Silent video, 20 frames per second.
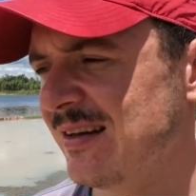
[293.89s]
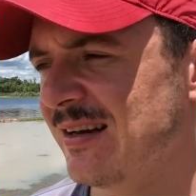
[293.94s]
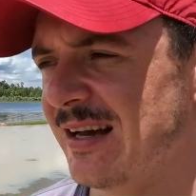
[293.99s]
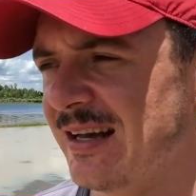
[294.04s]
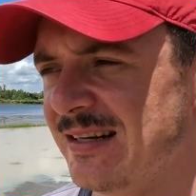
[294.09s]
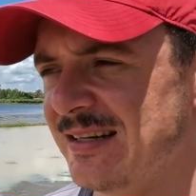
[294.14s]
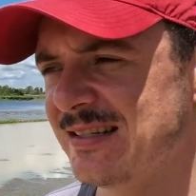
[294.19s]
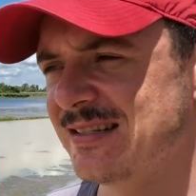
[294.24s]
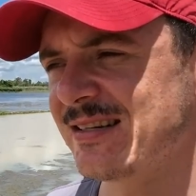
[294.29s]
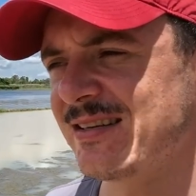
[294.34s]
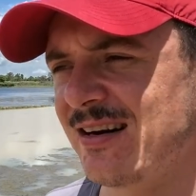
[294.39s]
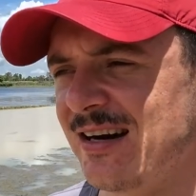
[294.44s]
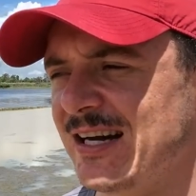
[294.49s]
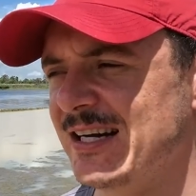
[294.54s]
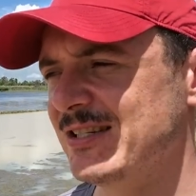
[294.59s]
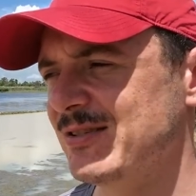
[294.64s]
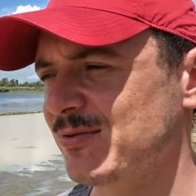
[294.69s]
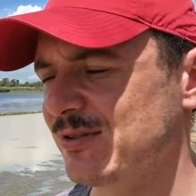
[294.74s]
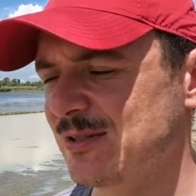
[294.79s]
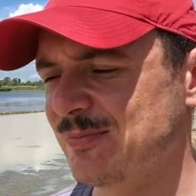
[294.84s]
And this
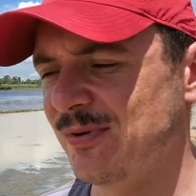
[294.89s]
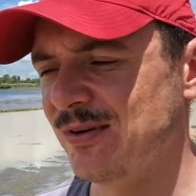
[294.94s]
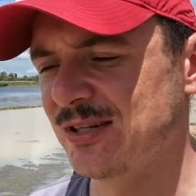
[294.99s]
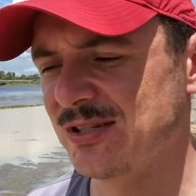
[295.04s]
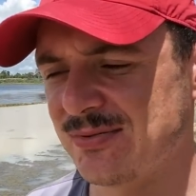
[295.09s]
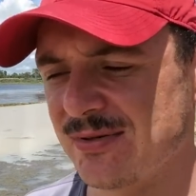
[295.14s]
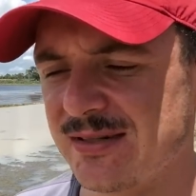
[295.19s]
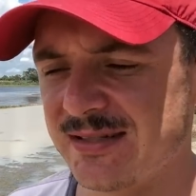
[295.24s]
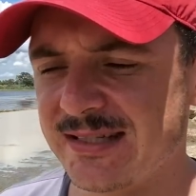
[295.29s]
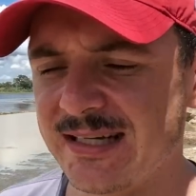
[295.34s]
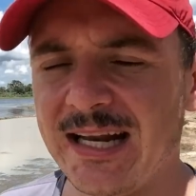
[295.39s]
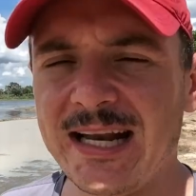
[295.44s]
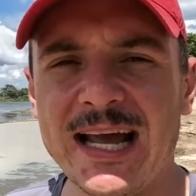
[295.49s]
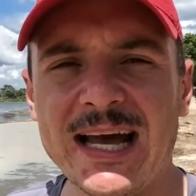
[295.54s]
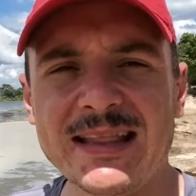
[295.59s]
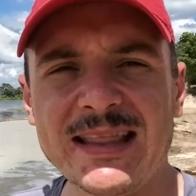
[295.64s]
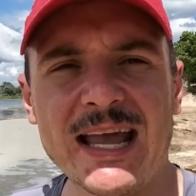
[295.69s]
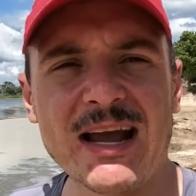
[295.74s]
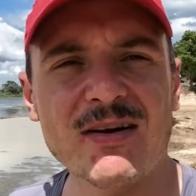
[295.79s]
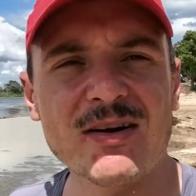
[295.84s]
guy's response was, get
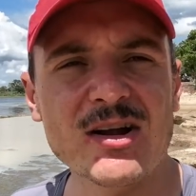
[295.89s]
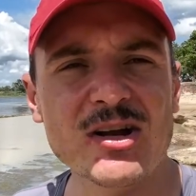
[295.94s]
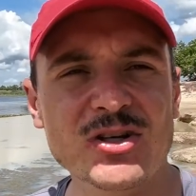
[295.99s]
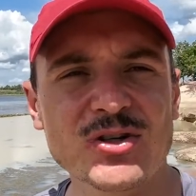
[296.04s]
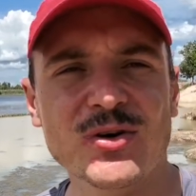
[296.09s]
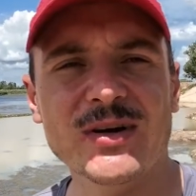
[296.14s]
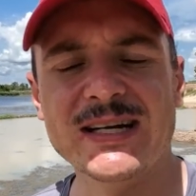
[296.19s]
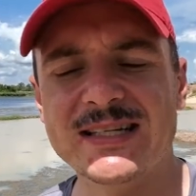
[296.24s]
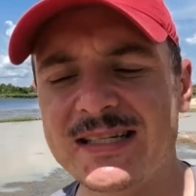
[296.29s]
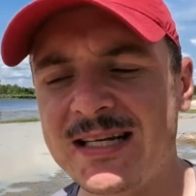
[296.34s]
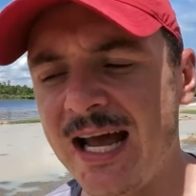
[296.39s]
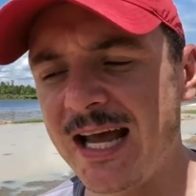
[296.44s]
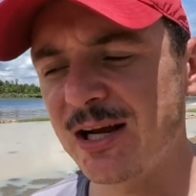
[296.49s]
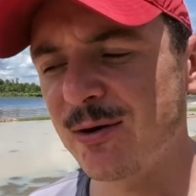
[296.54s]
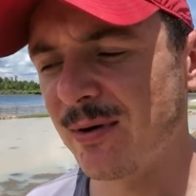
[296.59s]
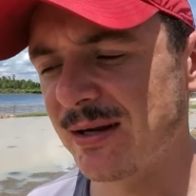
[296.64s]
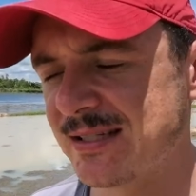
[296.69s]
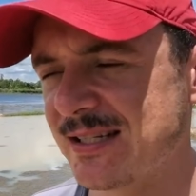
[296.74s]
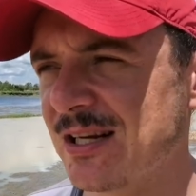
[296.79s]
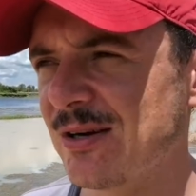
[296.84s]
out there and enjoy a steak
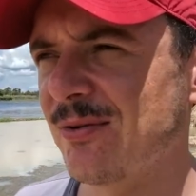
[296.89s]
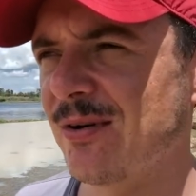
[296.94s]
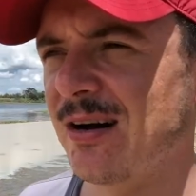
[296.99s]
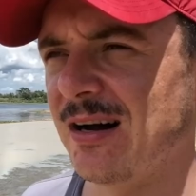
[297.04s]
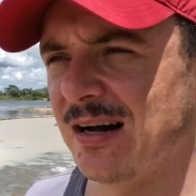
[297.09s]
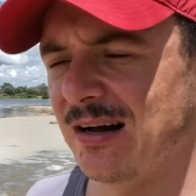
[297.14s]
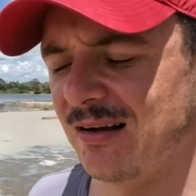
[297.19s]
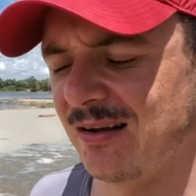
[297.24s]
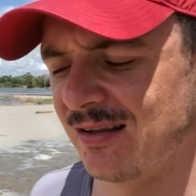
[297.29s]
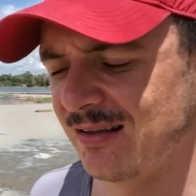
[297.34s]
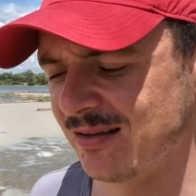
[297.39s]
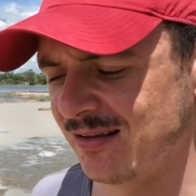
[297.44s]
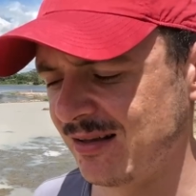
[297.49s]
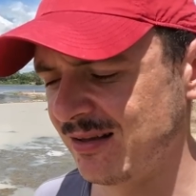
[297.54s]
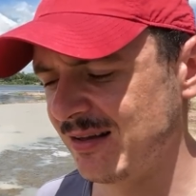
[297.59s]
once in a while.